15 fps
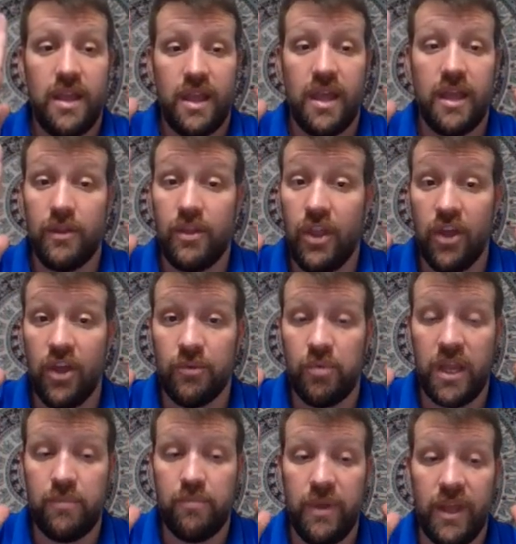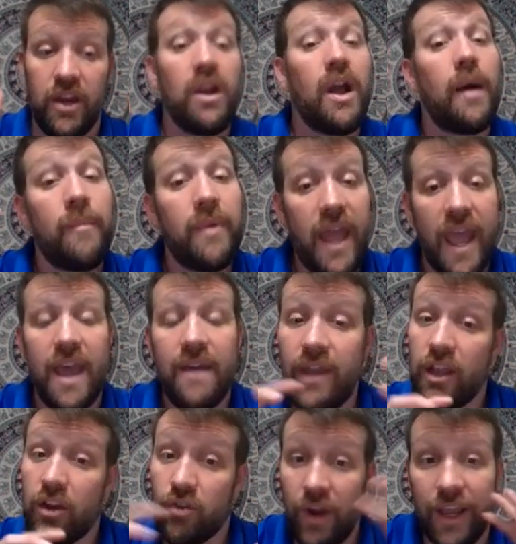and the other plate bigger, I'm going to have
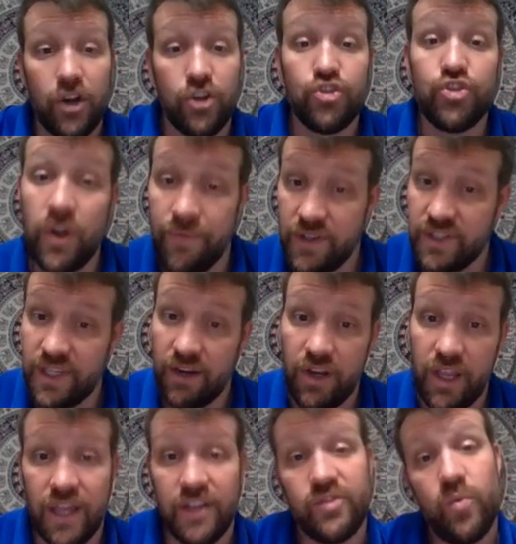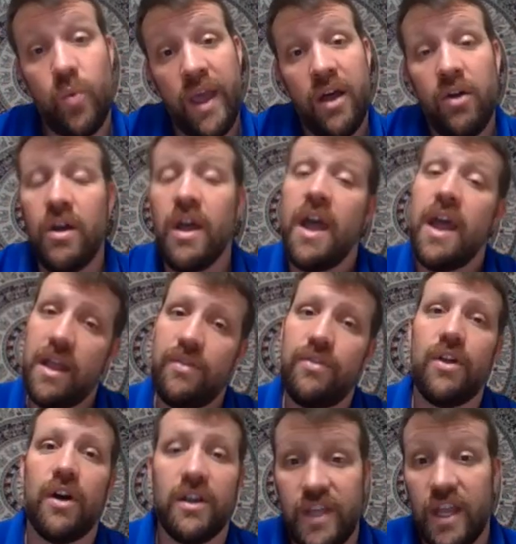a greater surface area as well, and
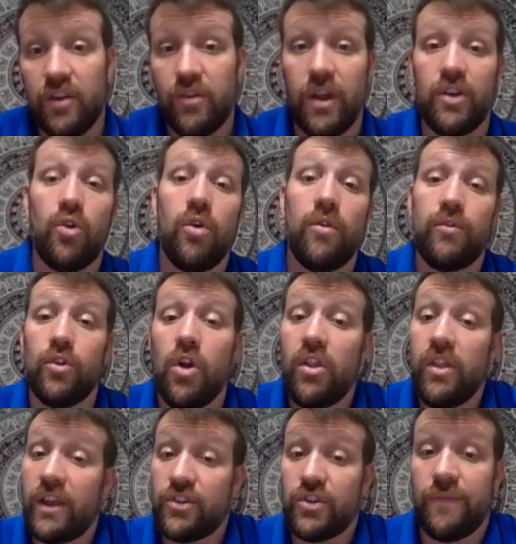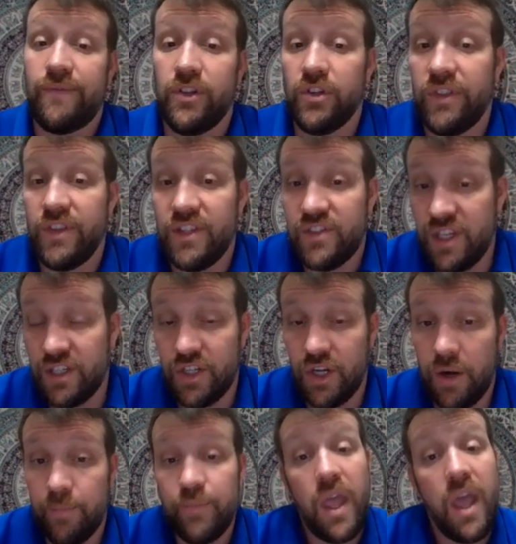thus a greater overall electric field in the
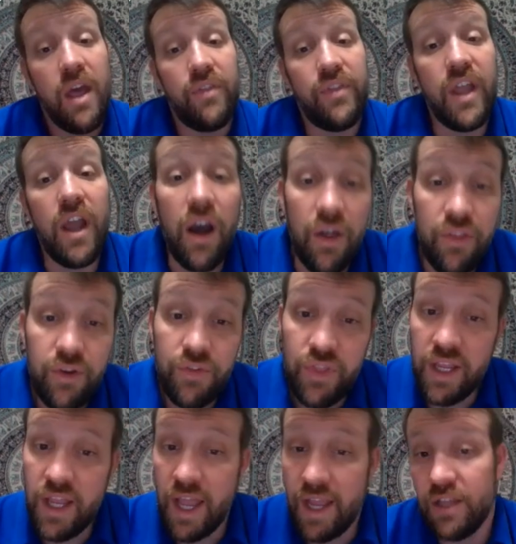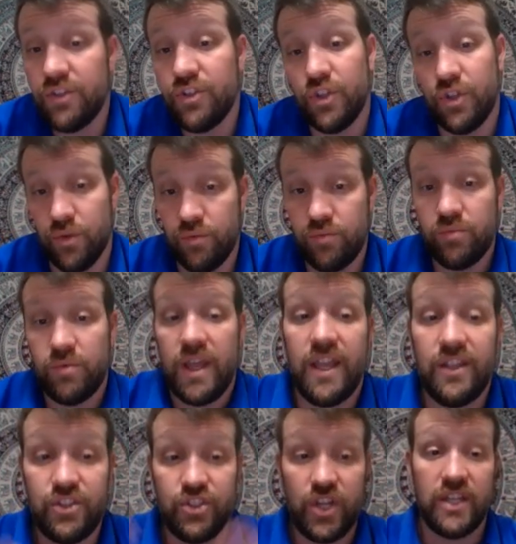center. The other thing I can do
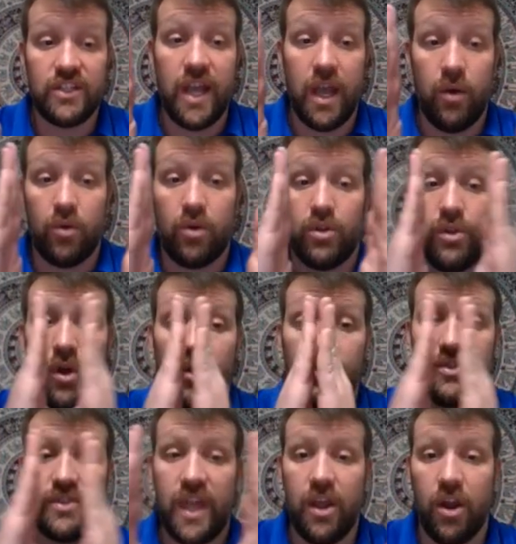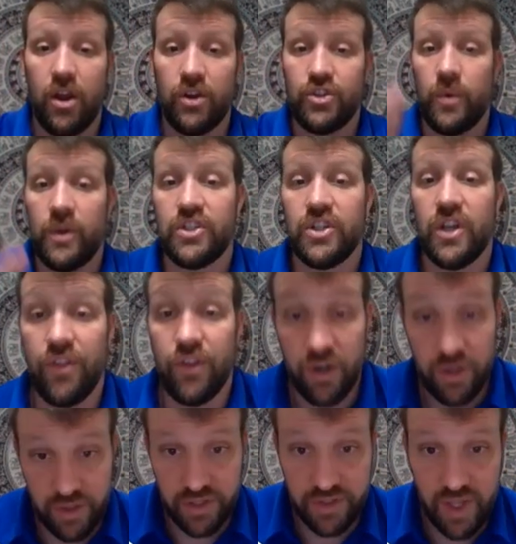is change how close they are to each other
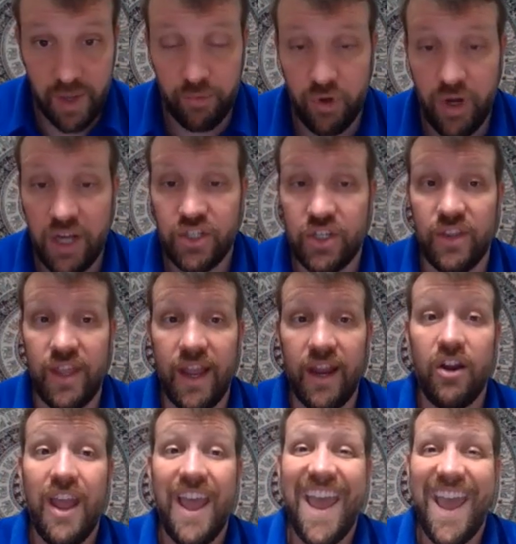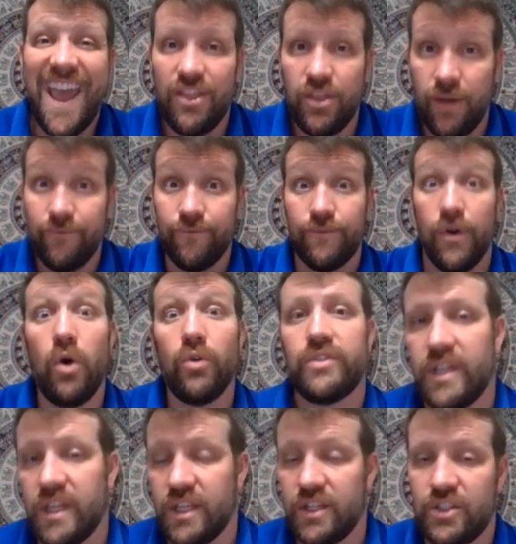and the separation there and the
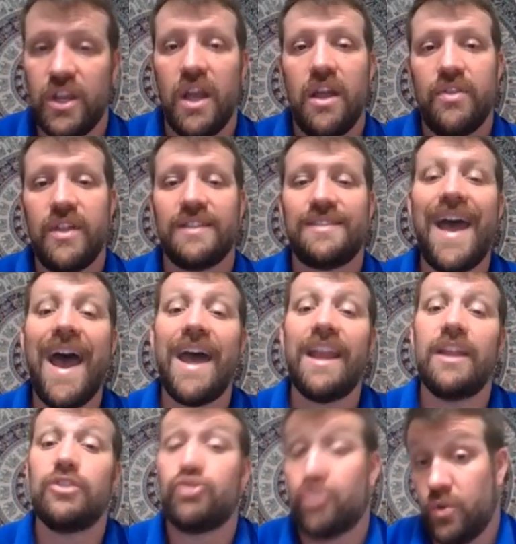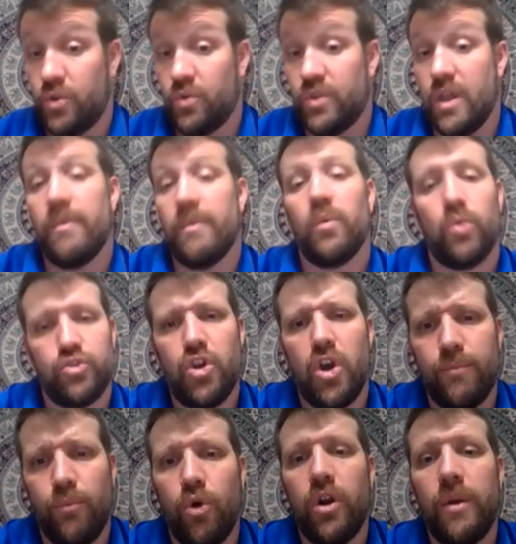voltage that's added to them. And we'll
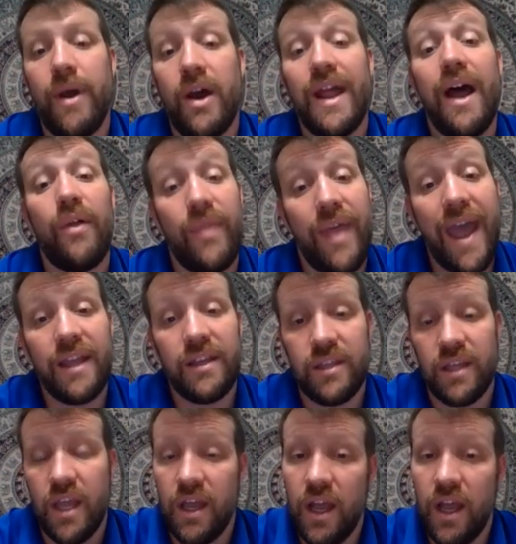talk more about how that